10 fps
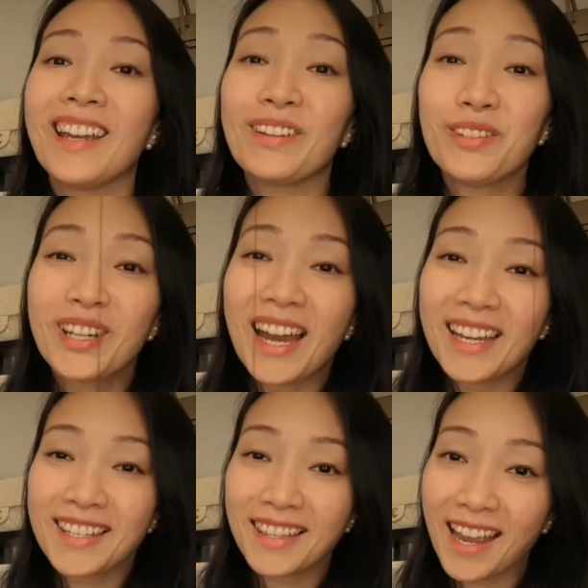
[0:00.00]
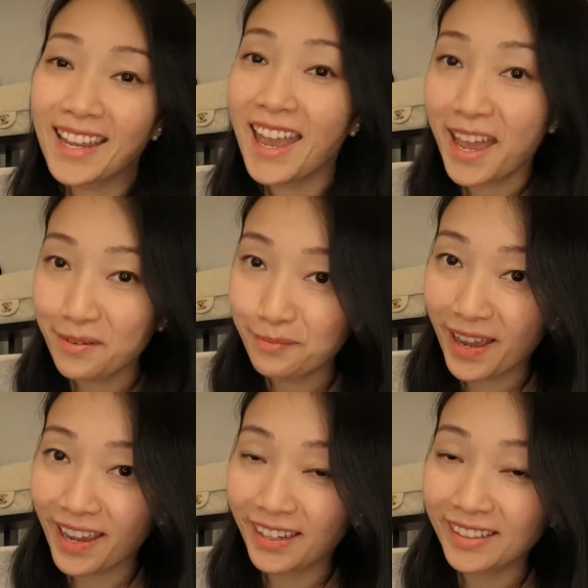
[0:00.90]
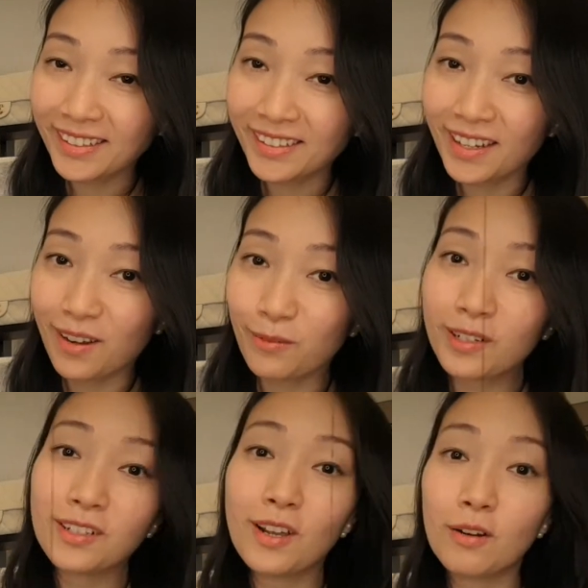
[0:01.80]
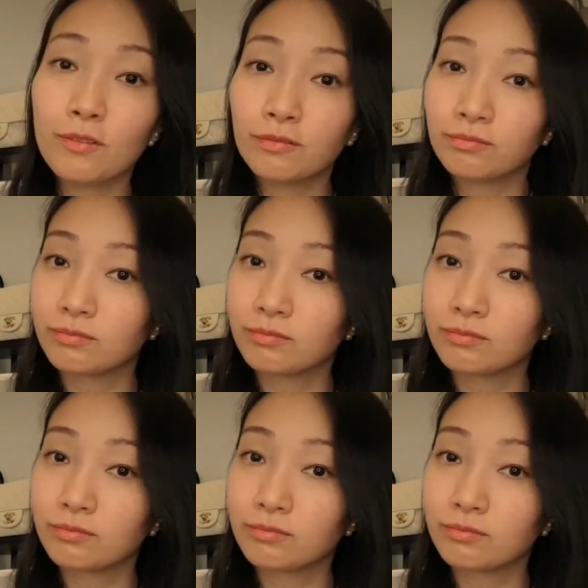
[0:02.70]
if you guys like handbag and want to know,